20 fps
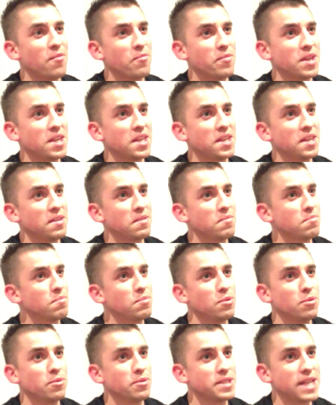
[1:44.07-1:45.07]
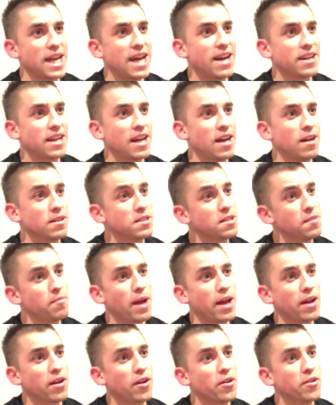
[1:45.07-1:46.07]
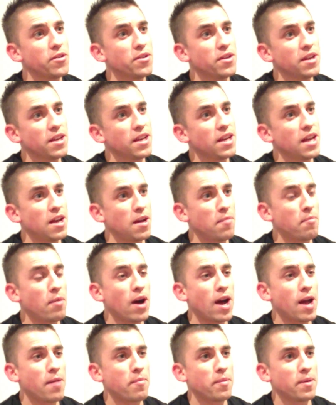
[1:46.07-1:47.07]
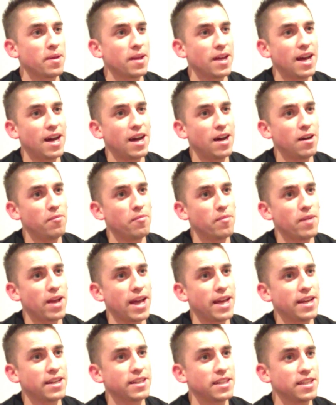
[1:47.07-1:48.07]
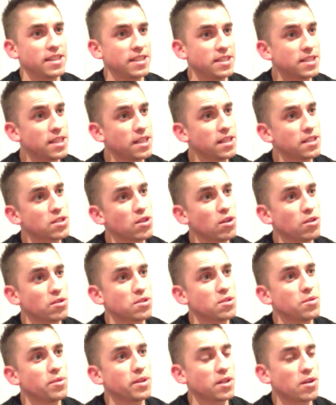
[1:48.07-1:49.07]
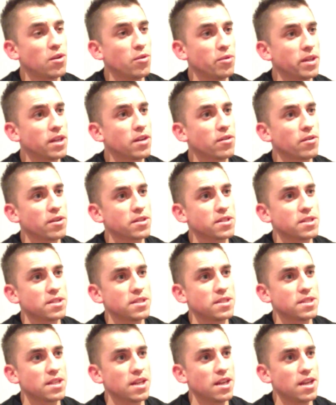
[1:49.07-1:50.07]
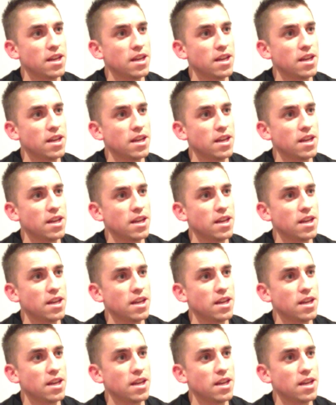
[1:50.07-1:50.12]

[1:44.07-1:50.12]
He pulls out tobacco, a pipe, and he sings songs to it called icaroses.